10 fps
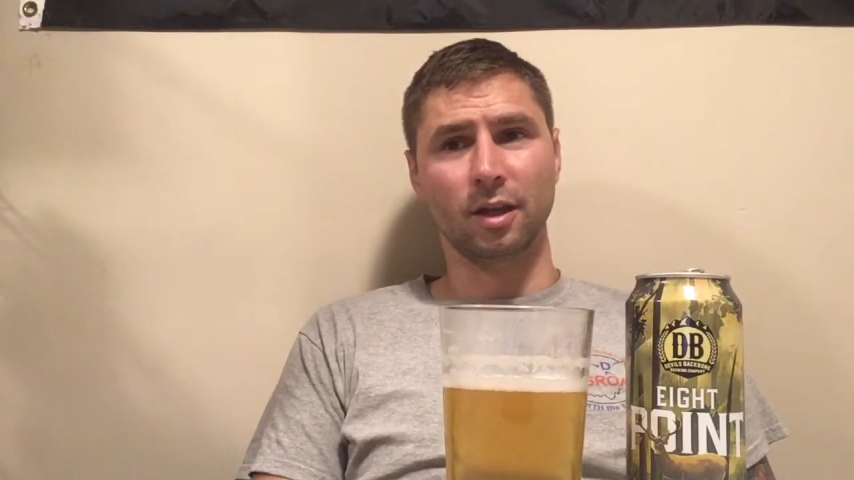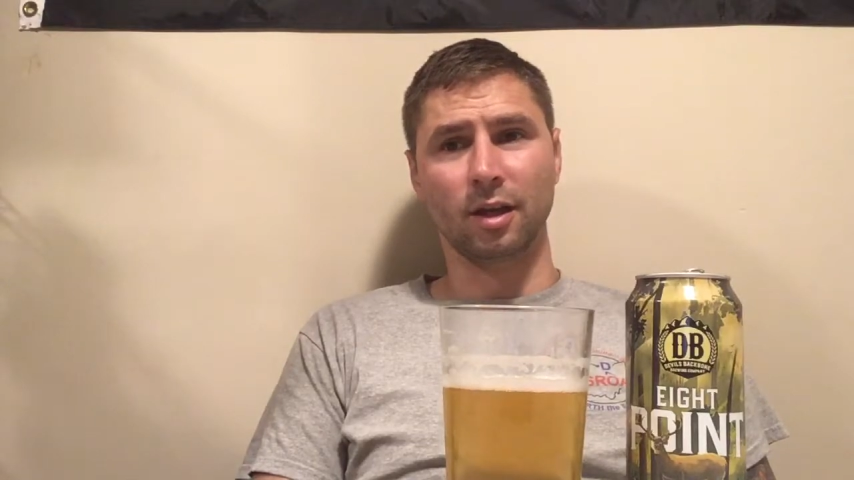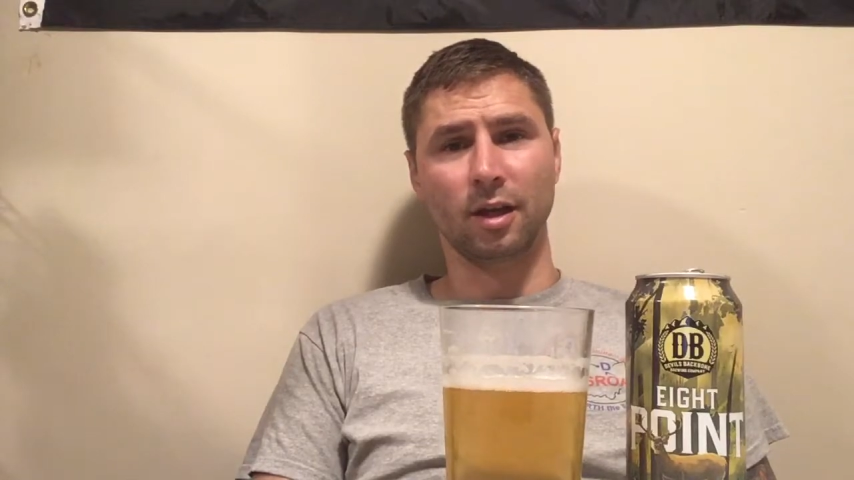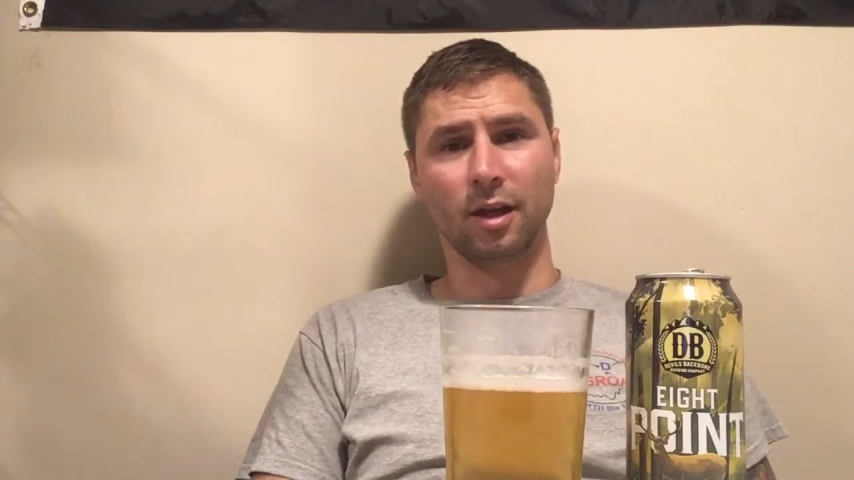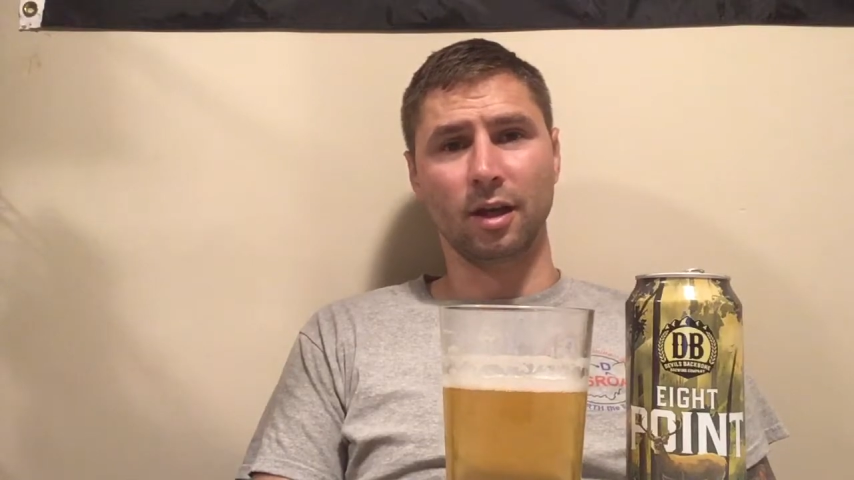
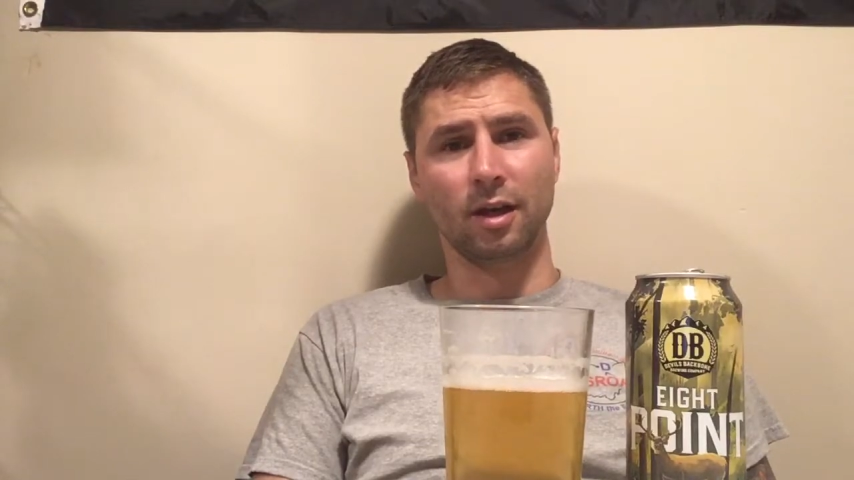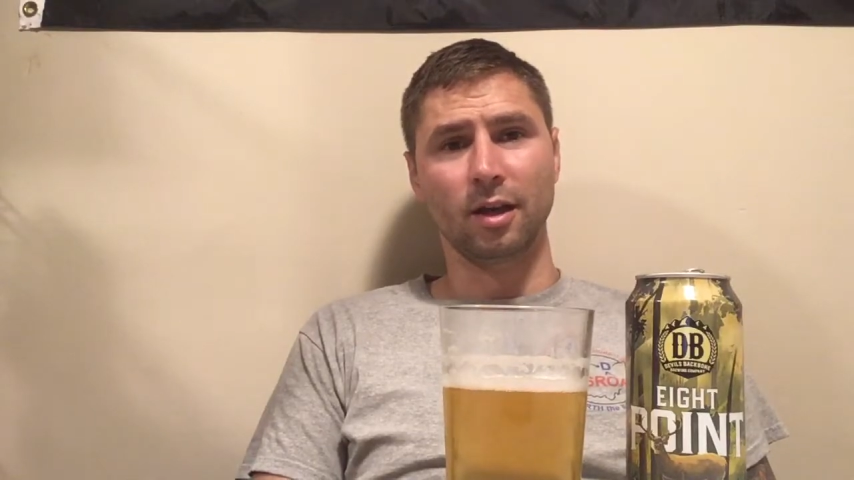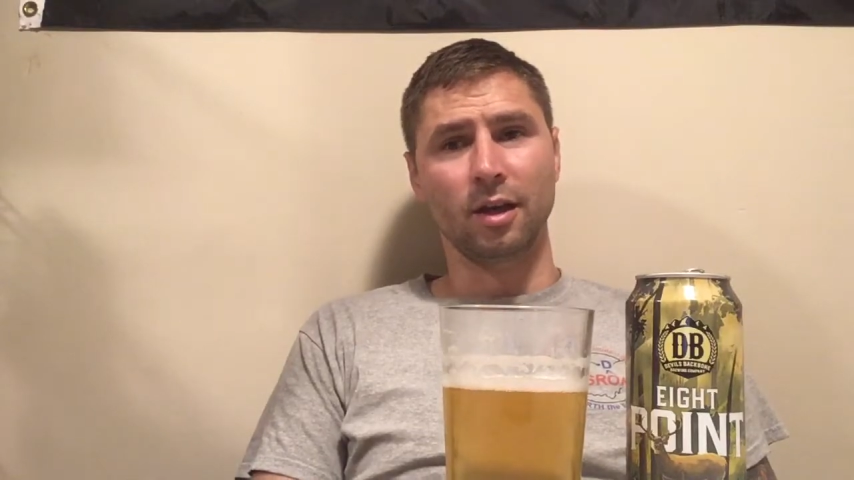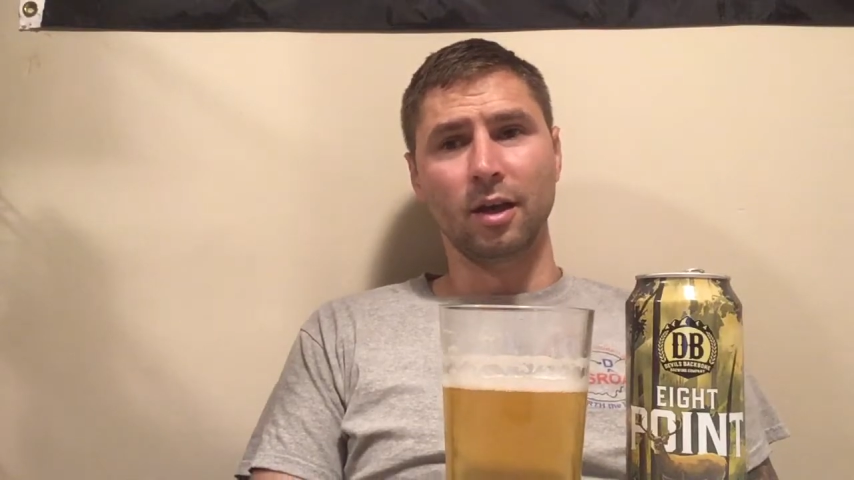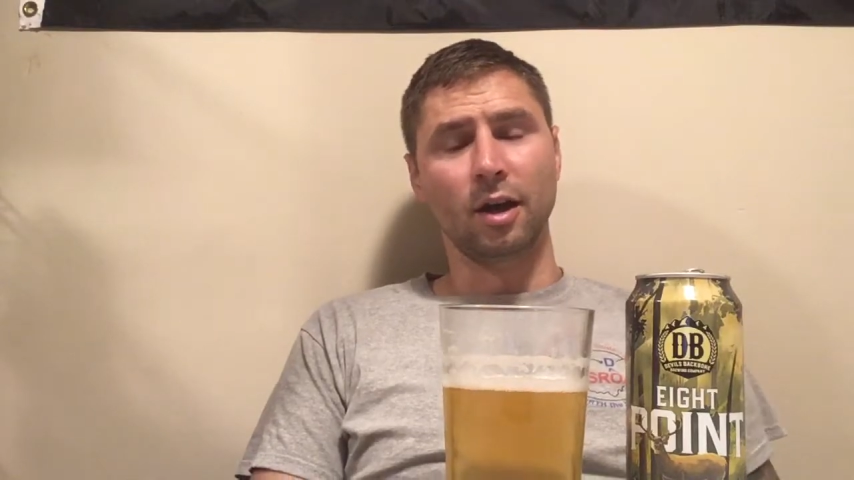uh,
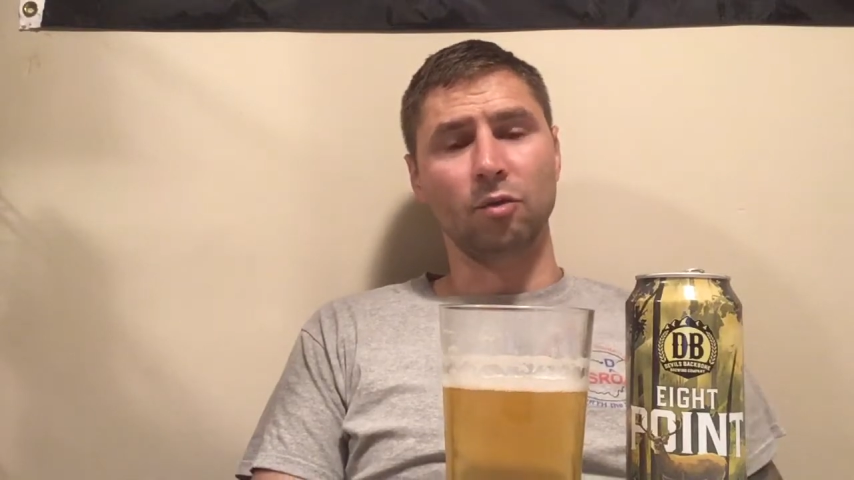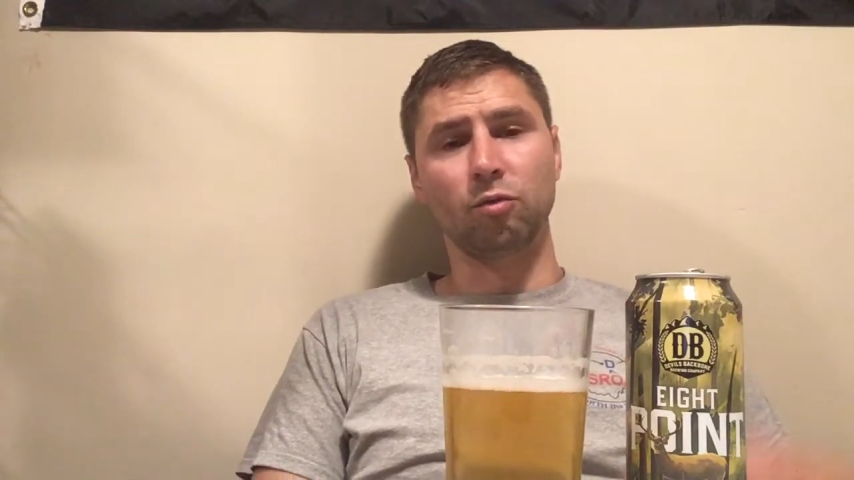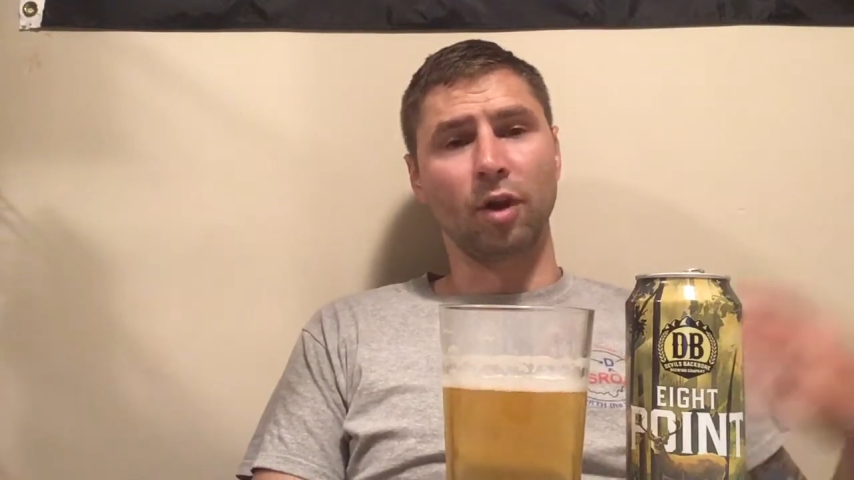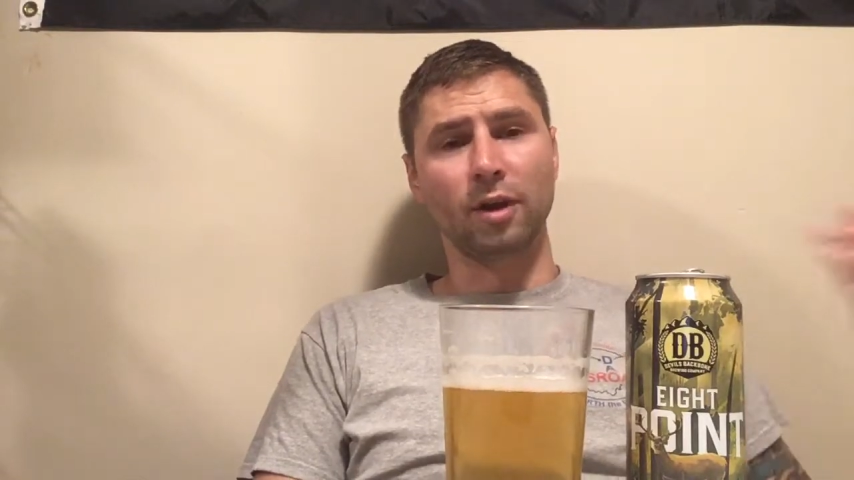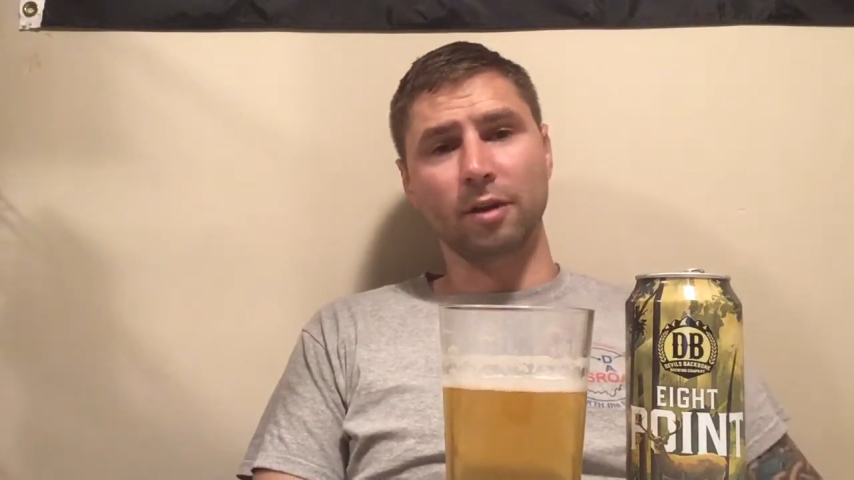a
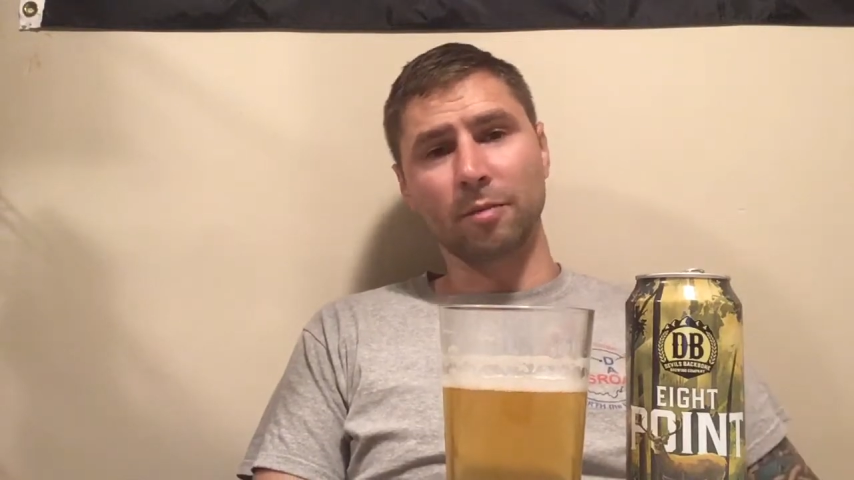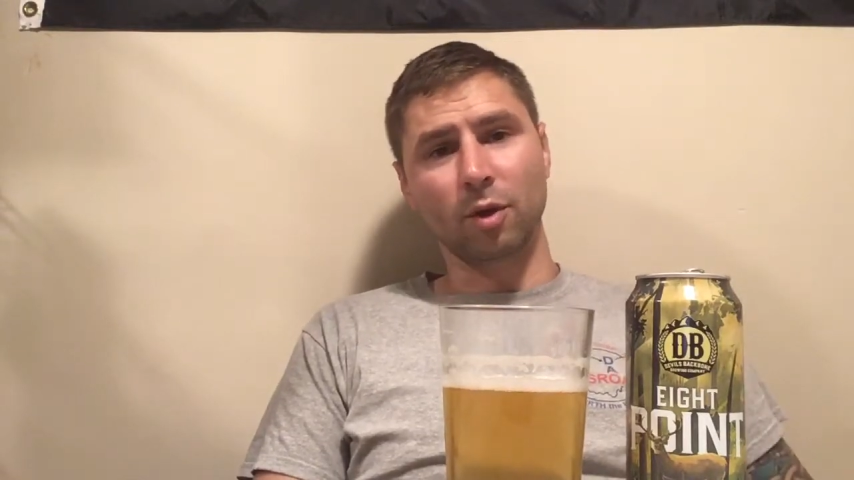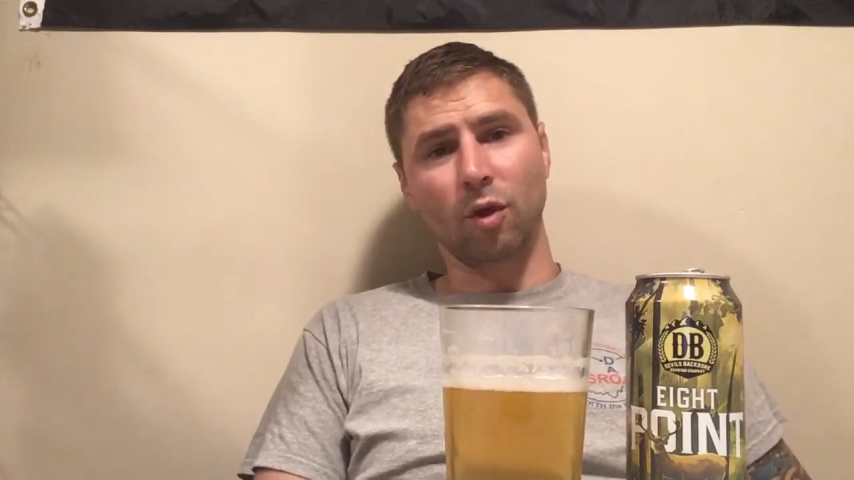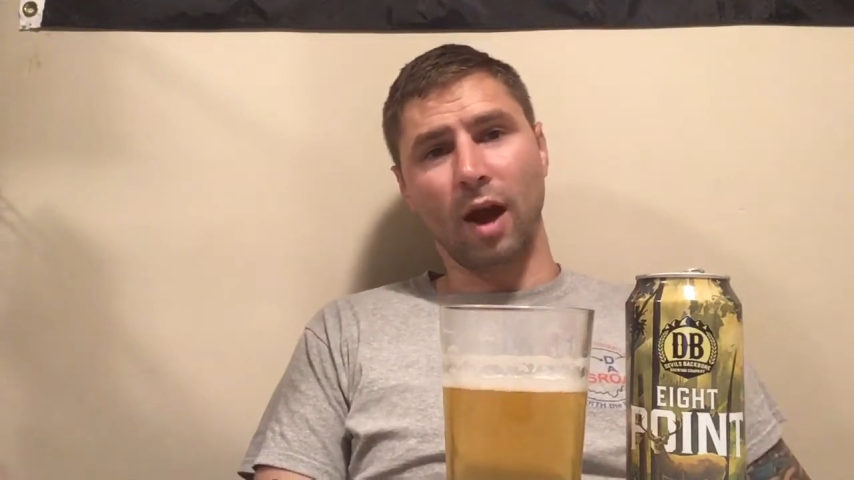run-of-the-mill